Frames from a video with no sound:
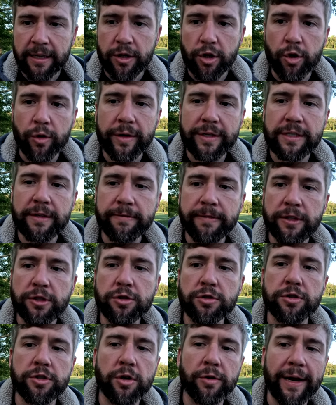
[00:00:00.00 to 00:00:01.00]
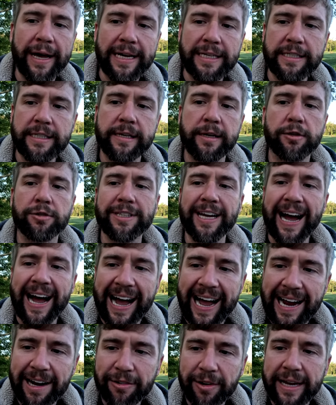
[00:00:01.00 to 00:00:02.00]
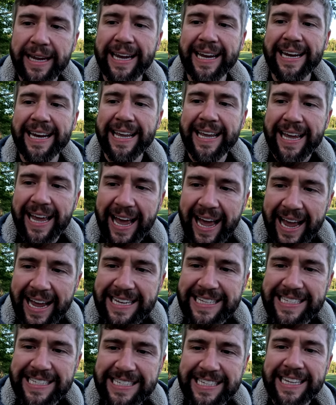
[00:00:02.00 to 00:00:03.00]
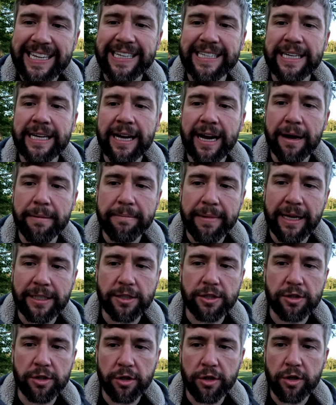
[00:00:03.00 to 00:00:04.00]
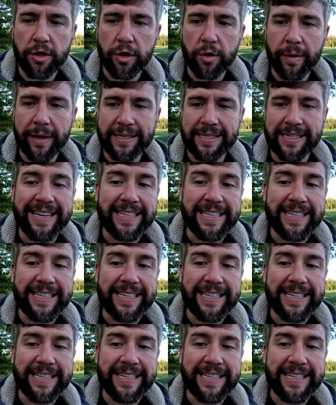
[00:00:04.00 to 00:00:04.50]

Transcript: The U.S. officials told Axios Iran has sent a message to the U.S.